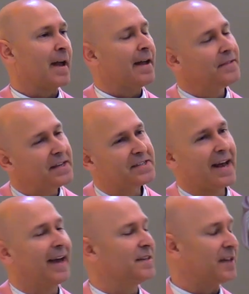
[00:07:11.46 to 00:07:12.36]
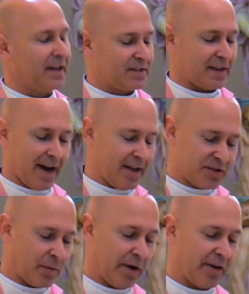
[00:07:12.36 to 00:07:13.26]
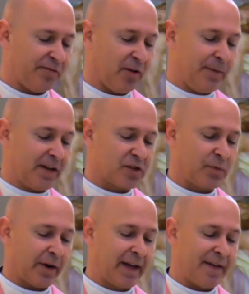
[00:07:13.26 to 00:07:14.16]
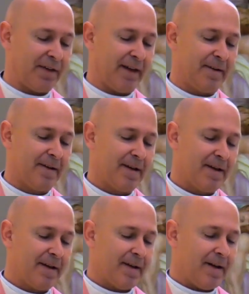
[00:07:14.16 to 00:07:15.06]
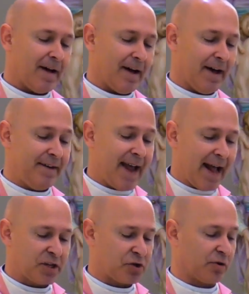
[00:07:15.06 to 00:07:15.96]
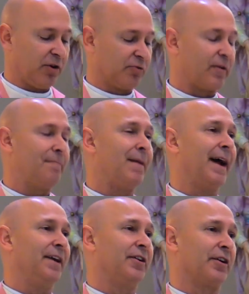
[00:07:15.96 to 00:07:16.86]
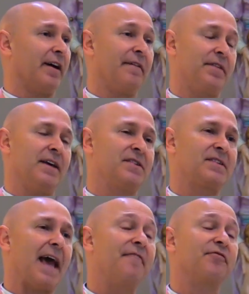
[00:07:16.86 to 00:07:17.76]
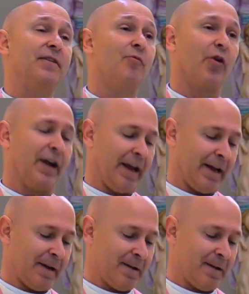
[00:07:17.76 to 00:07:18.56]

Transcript: And these days, it's wonderful because we're given a natural reminder of this every morning.